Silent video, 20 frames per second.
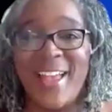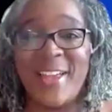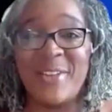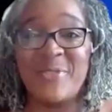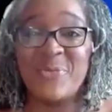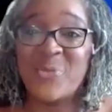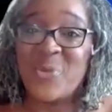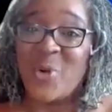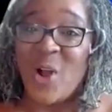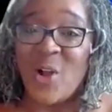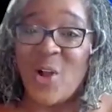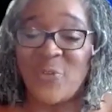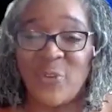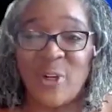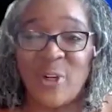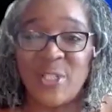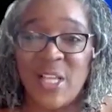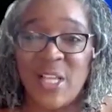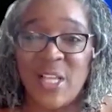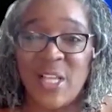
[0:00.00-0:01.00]
ahead,
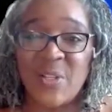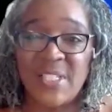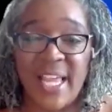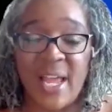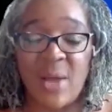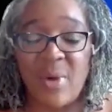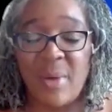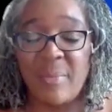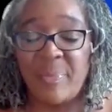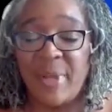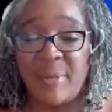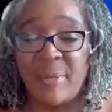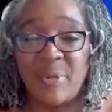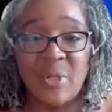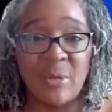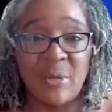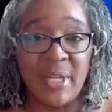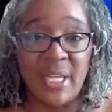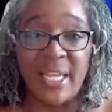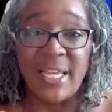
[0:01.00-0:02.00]
well, first I'll say I want
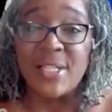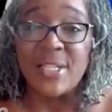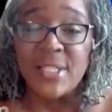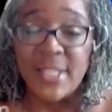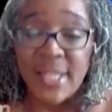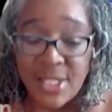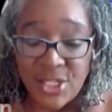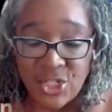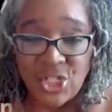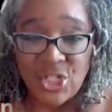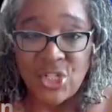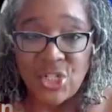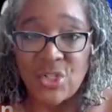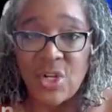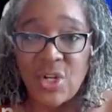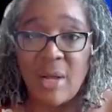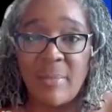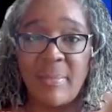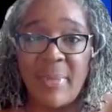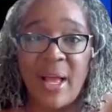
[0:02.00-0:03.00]
people to be
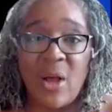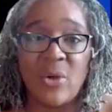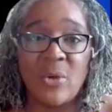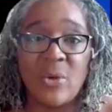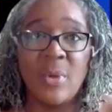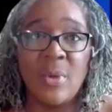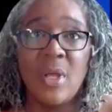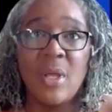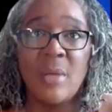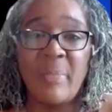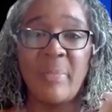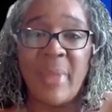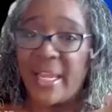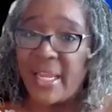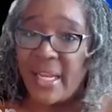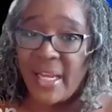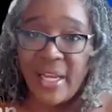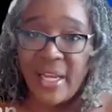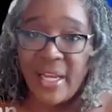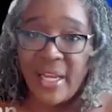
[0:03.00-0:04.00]
intentional about
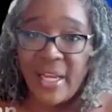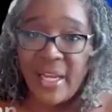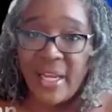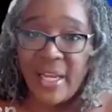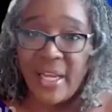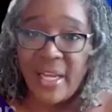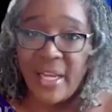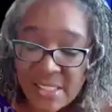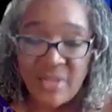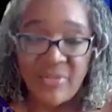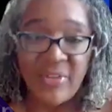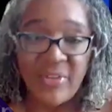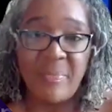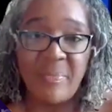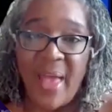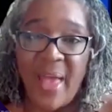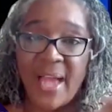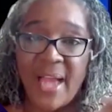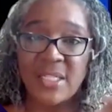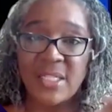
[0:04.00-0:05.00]
making a
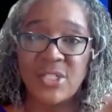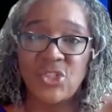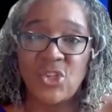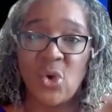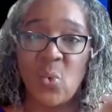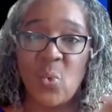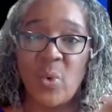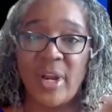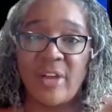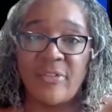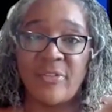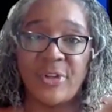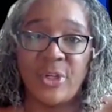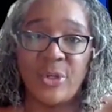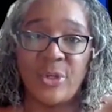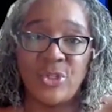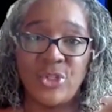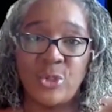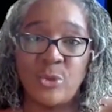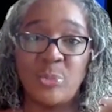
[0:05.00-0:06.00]
positive impact. So
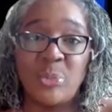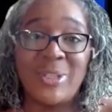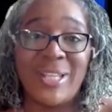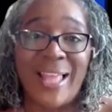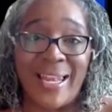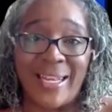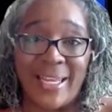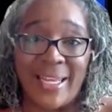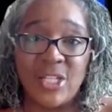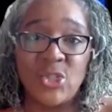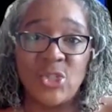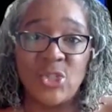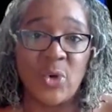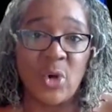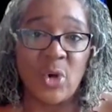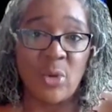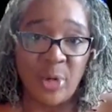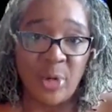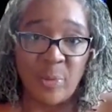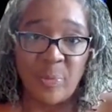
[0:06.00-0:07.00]
whatever you do, plan it,
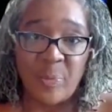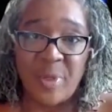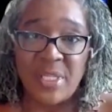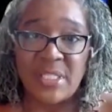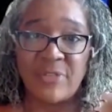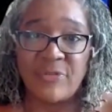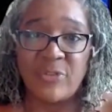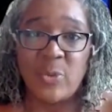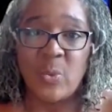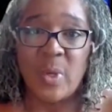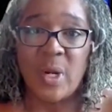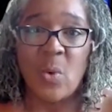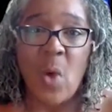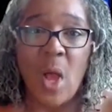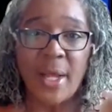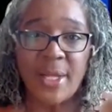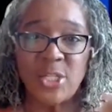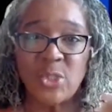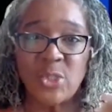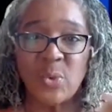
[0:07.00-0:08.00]
do it on purpose. If you
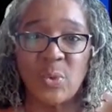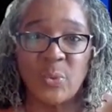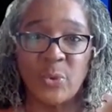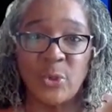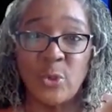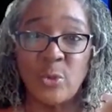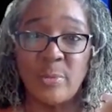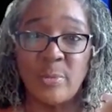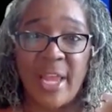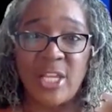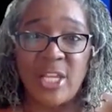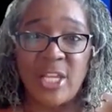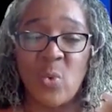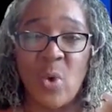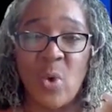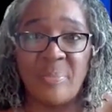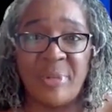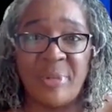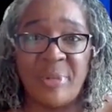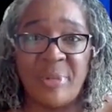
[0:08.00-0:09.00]
want to walk into a room and
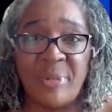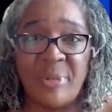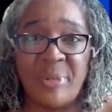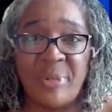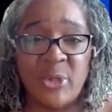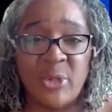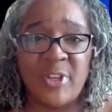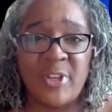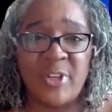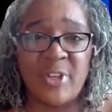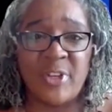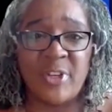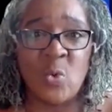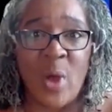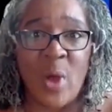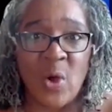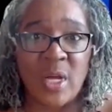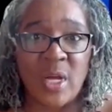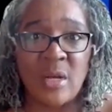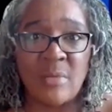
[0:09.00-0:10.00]
you want people to
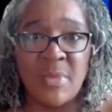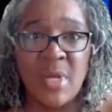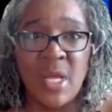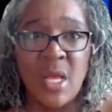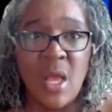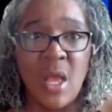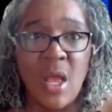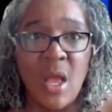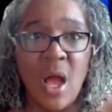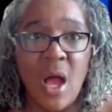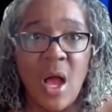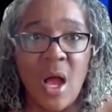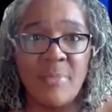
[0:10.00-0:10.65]
feel welcome,